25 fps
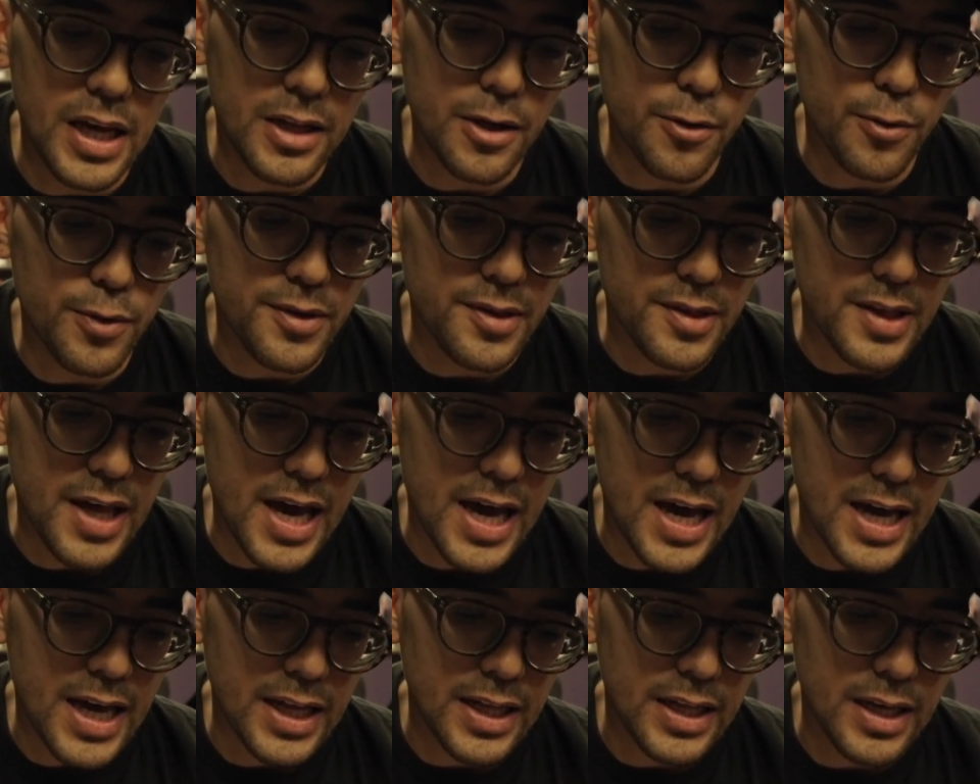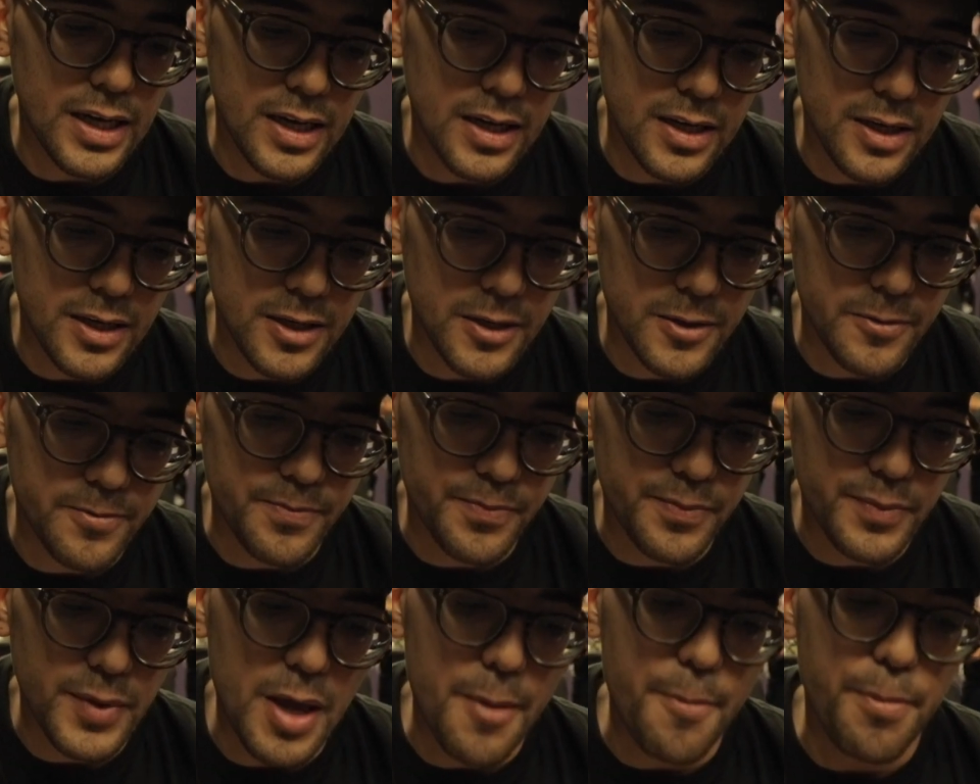and it was that
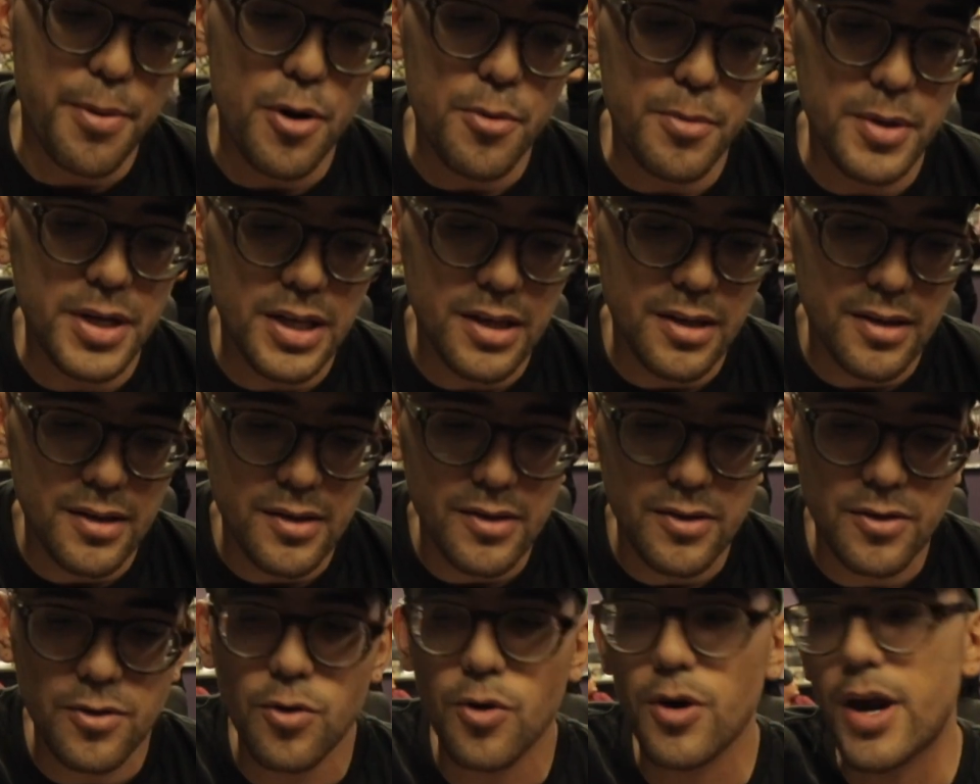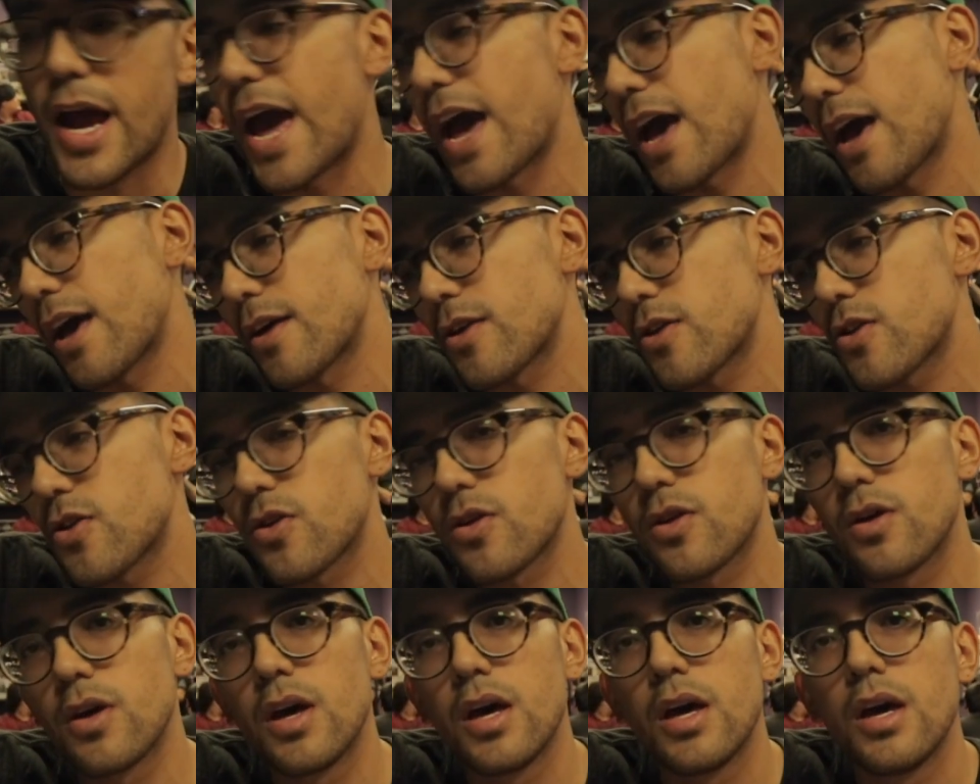Impermanence or
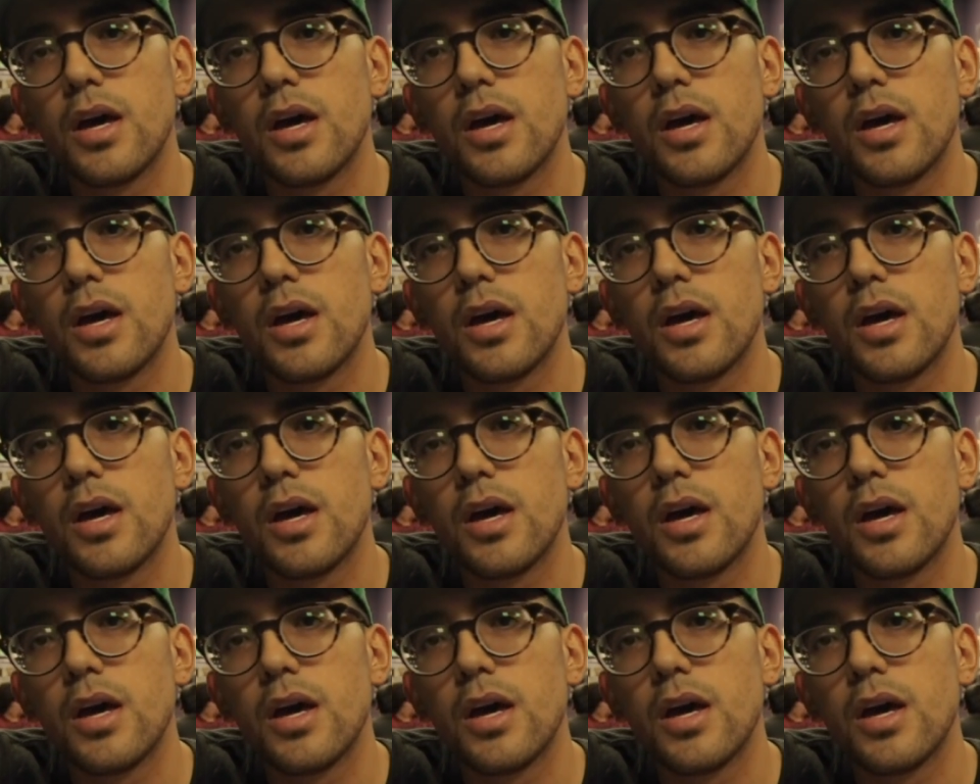Ash,